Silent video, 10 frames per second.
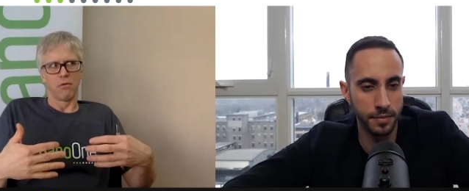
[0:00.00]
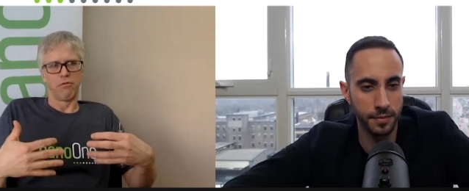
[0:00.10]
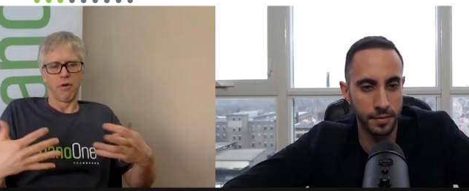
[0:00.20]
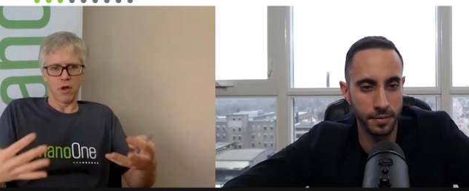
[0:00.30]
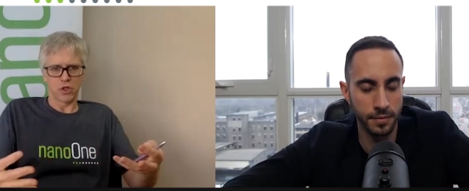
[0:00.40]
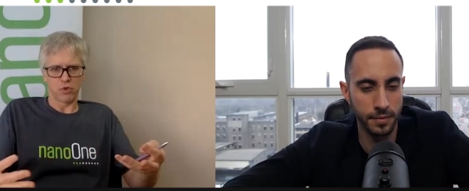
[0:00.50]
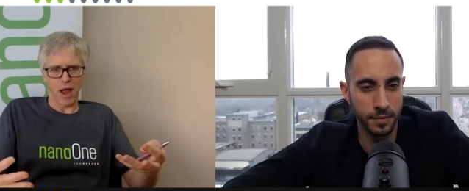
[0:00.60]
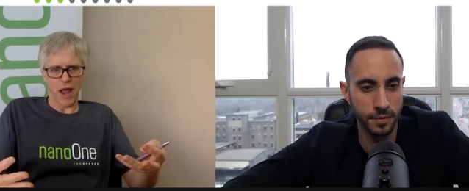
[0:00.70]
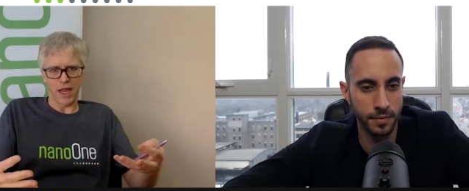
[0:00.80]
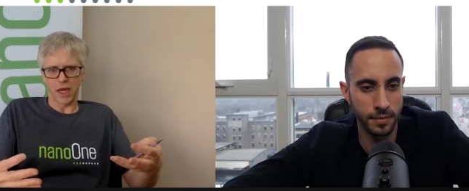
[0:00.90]

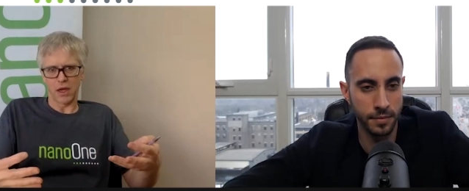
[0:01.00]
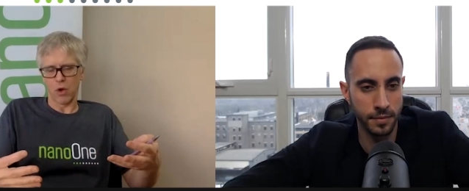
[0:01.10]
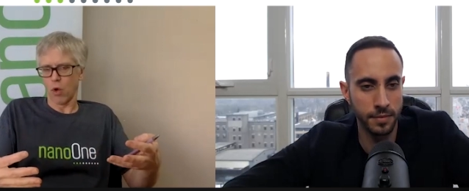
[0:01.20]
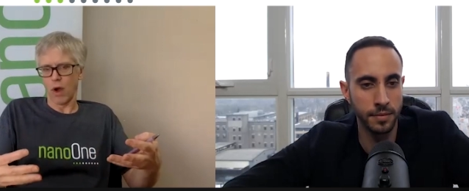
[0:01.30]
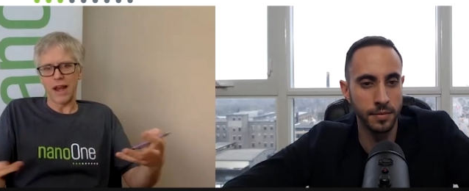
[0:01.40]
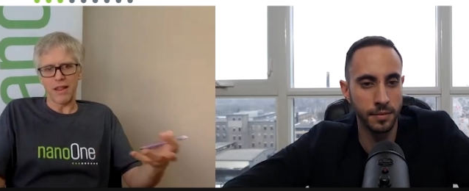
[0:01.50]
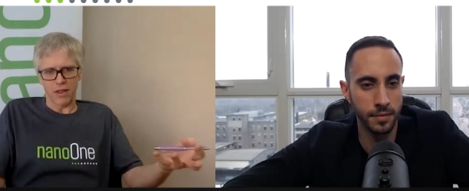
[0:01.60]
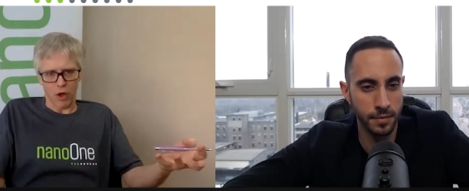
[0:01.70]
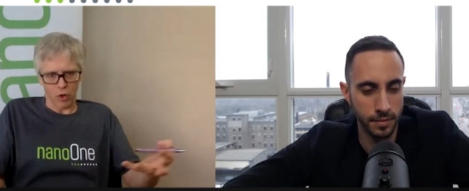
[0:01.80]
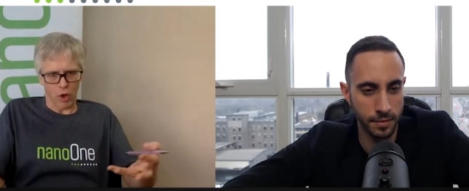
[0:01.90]
Speaker 1: Volkswagen or any of the
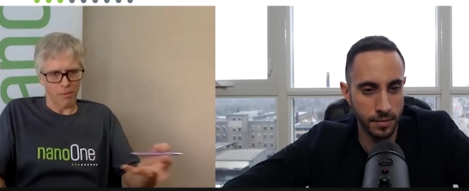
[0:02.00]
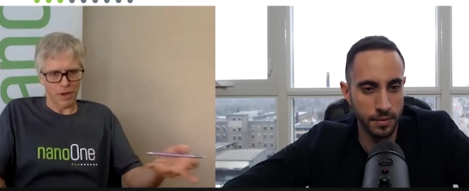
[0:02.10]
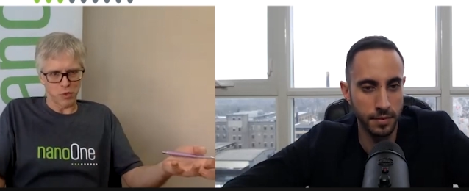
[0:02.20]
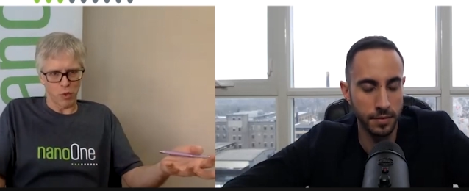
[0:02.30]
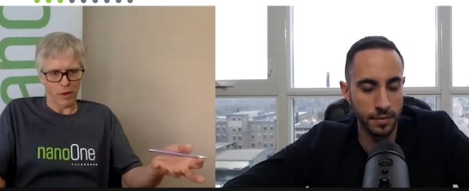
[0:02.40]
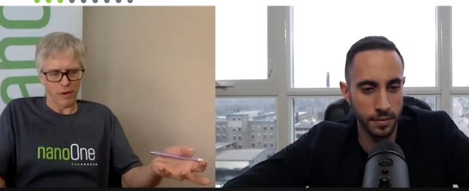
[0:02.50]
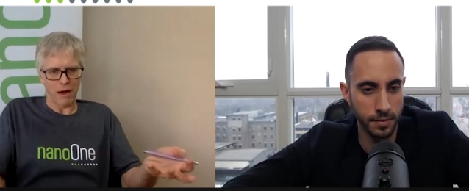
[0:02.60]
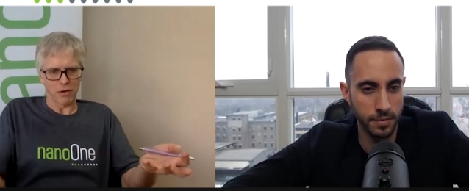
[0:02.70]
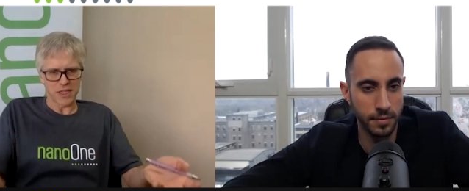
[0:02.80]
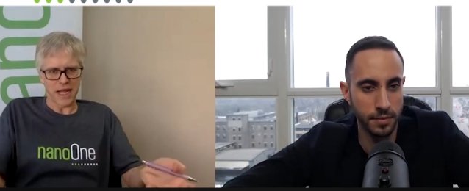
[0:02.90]
auto companies we're working,
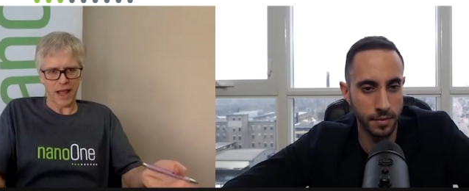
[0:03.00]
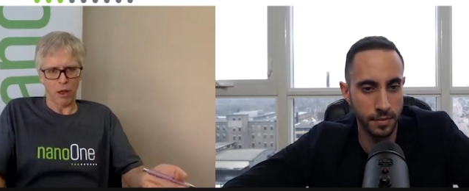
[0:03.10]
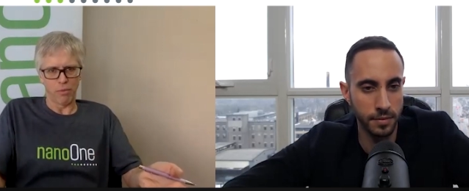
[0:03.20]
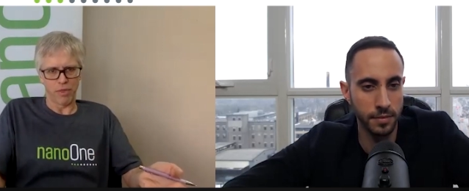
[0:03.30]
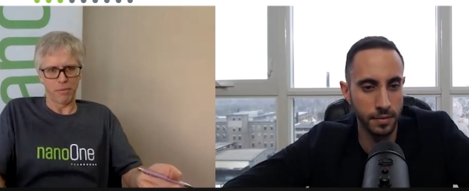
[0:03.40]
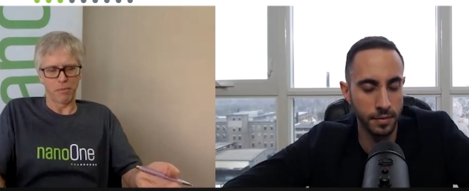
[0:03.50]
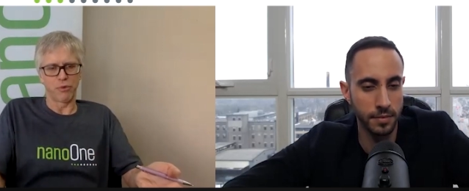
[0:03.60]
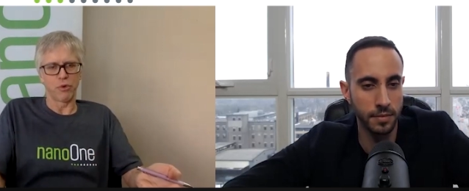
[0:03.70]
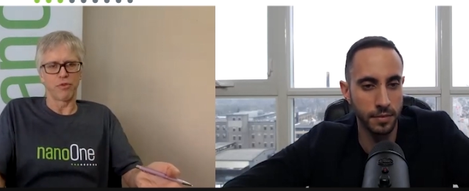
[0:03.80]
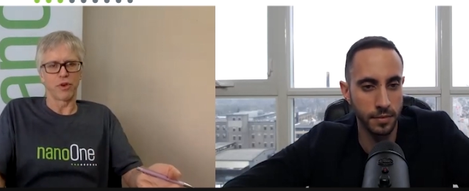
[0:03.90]
how does that help them
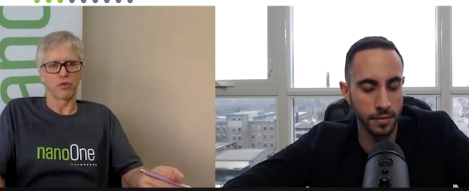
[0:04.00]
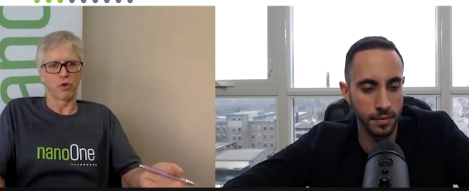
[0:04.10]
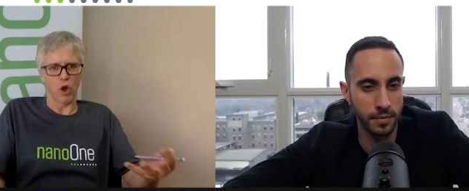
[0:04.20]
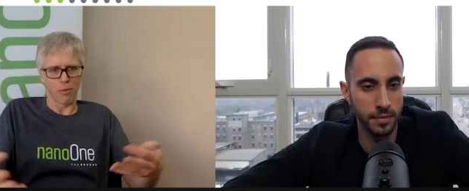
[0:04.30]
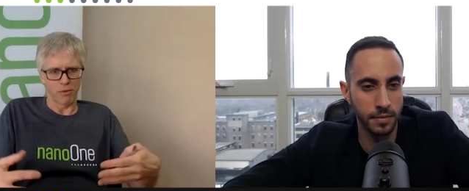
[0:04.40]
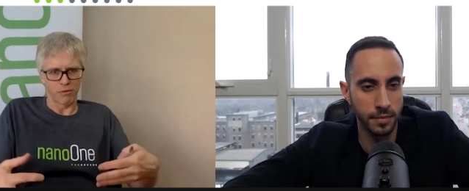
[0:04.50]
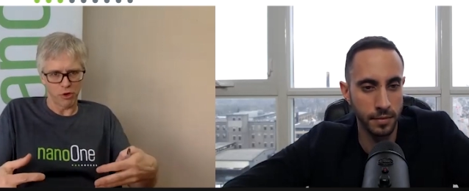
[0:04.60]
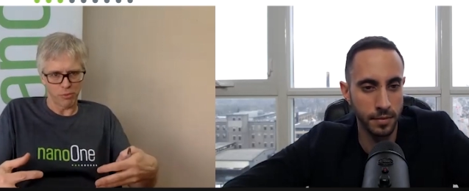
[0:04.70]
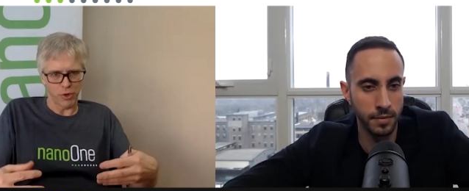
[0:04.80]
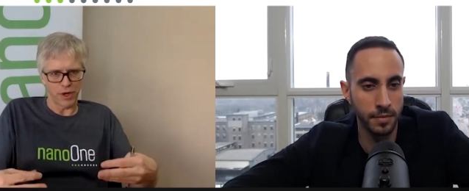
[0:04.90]
improve their sort of carbon
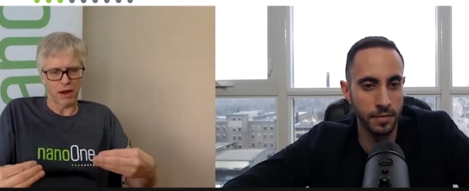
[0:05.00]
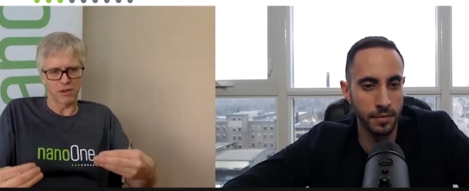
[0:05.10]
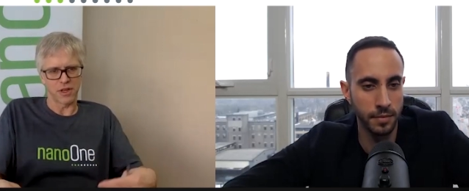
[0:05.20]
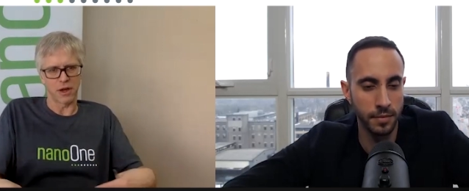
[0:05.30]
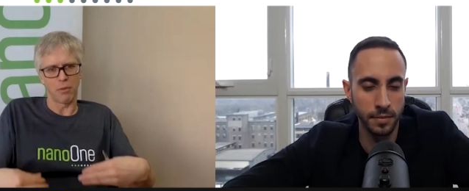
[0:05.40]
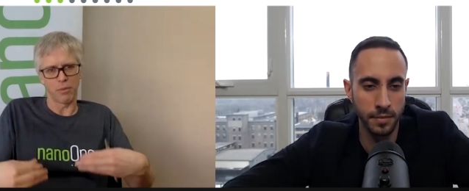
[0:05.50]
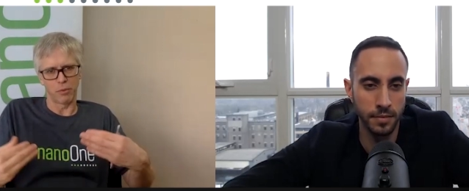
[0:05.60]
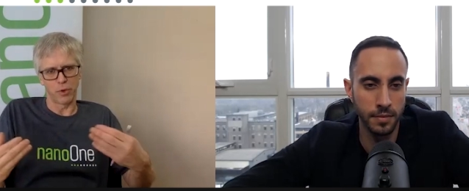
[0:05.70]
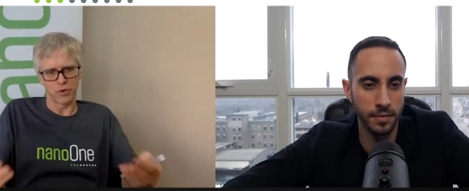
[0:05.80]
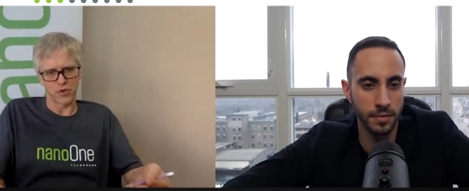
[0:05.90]
footprint? How does that help them
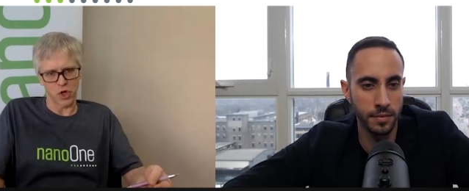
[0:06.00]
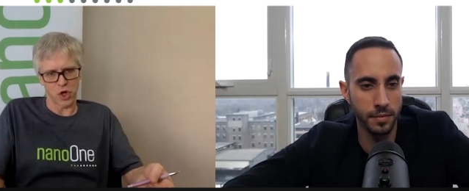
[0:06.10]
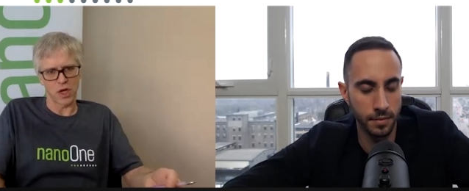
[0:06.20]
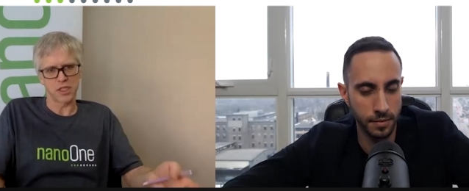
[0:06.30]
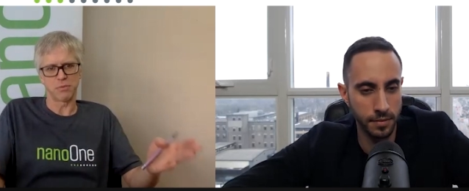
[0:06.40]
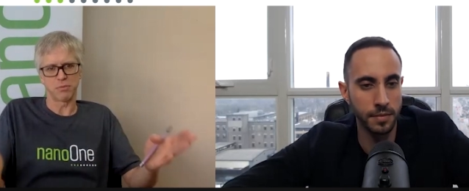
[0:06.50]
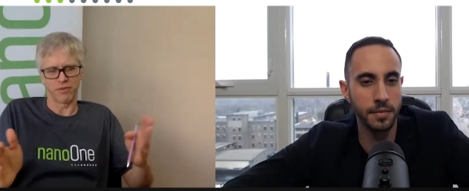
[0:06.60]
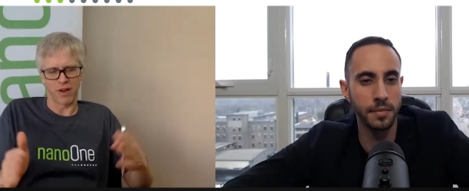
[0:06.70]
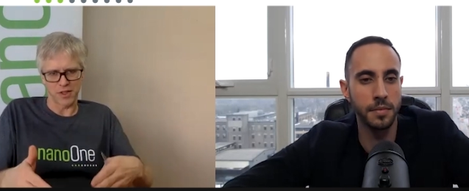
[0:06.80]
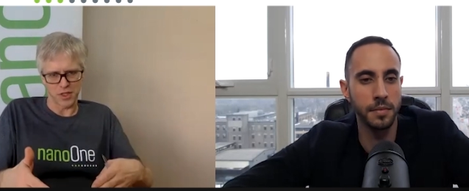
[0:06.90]
reduce their costs,
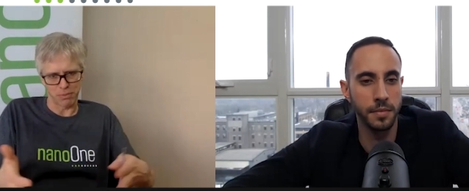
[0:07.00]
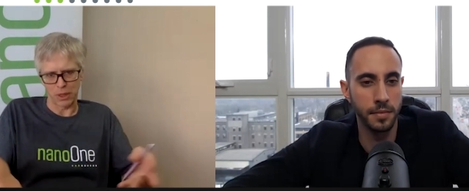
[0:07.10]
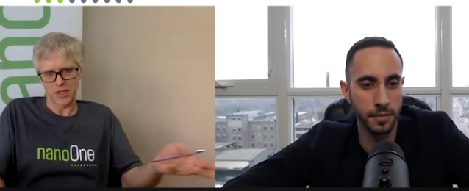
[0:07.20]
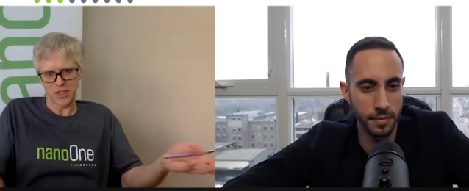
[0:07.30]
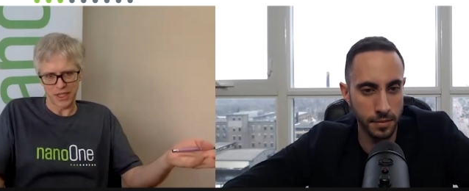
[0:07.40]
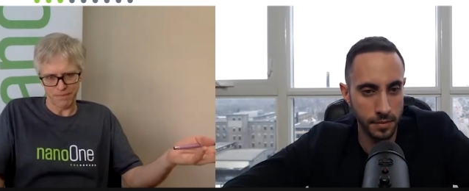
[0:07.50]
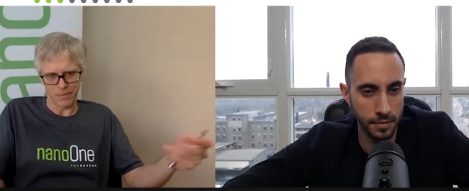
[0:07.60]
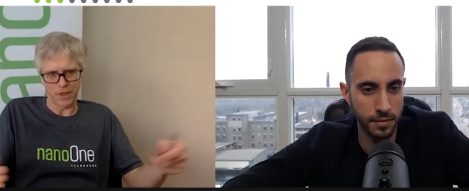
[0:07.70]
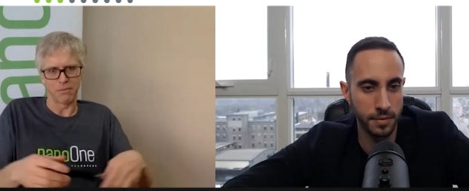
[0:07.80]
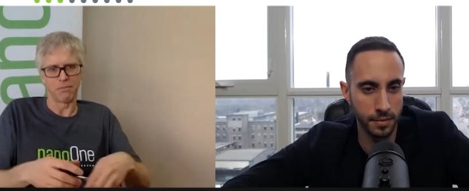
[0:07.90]
simplify the supply chain,
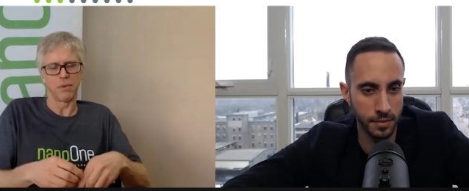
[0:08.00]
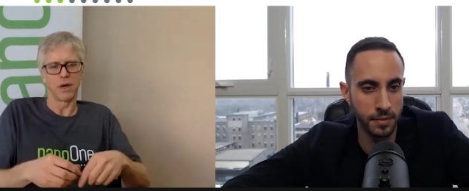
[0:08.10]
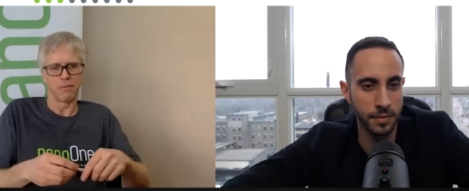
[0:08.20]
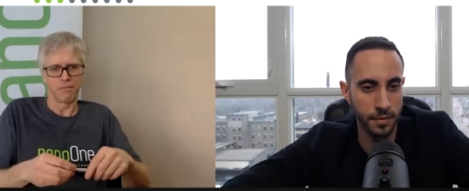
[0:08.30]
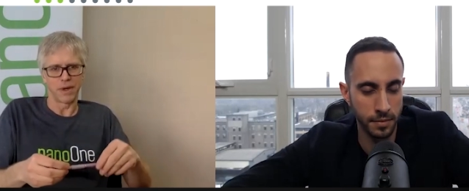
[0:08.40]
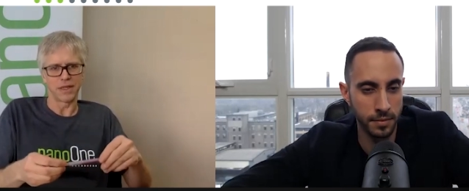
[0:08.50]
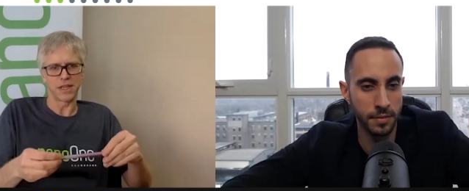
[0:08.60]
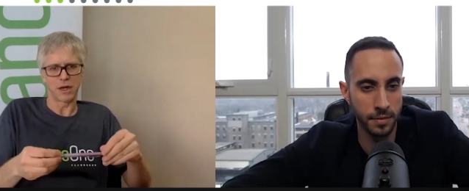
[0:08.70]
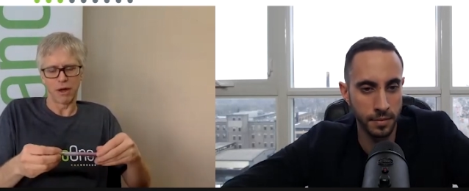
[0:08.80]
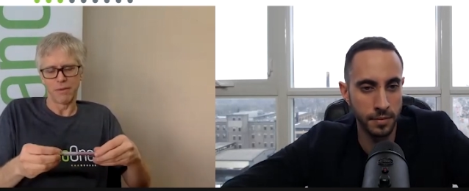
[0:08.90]
um, um, et
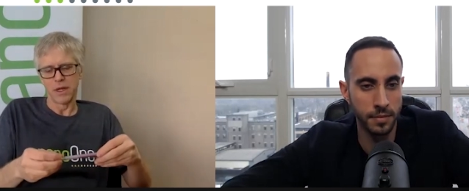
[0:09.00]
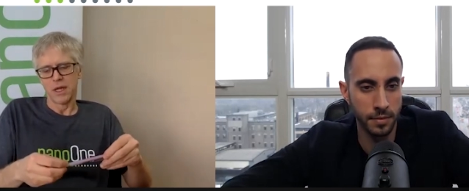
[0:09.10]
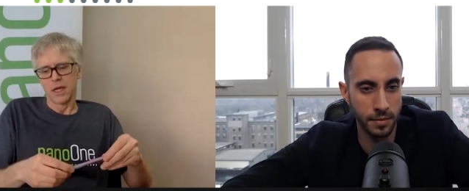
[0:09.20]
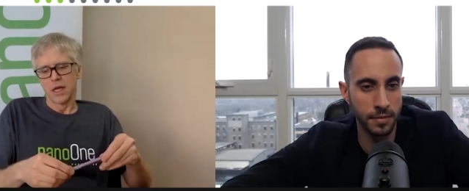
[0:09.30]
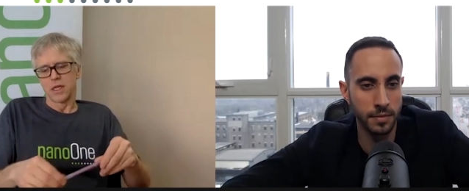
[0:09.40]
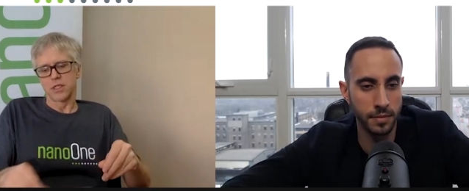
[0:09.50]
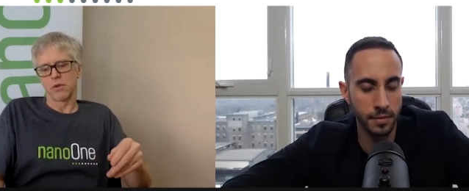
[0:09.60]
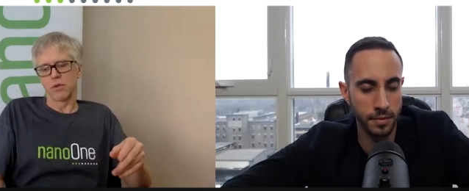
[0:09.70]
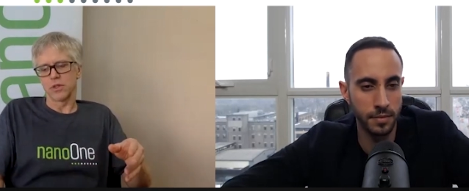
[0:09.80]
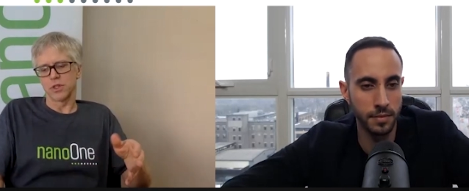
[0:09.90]
cetera? So
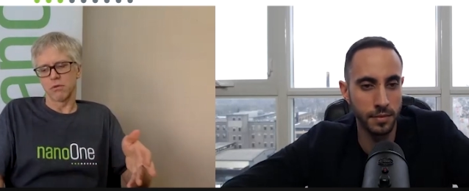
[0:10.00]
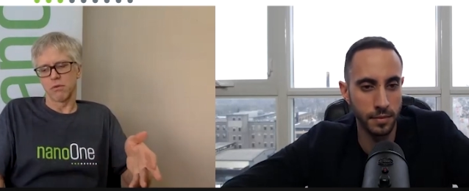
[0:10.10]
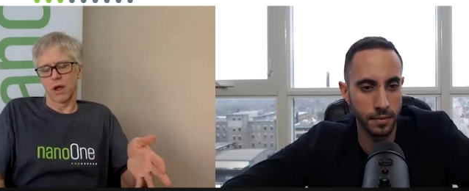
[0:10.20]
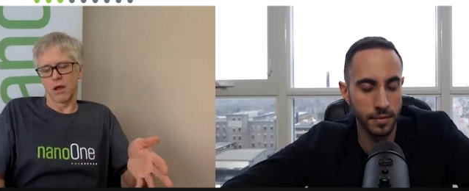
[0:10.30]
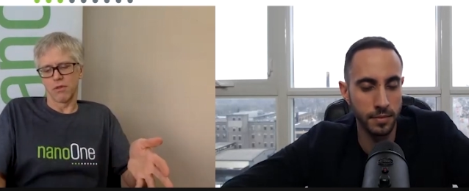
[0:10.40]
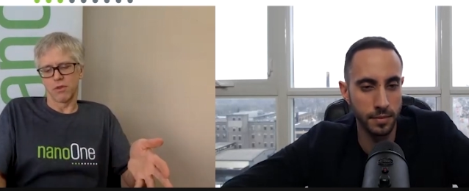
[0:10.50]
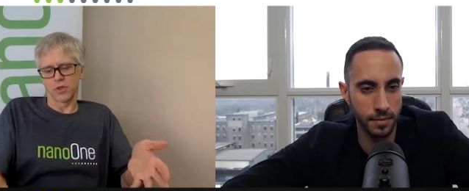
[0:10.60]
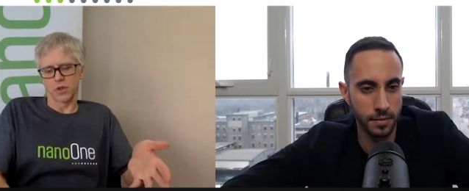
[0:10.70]
those are uh, those are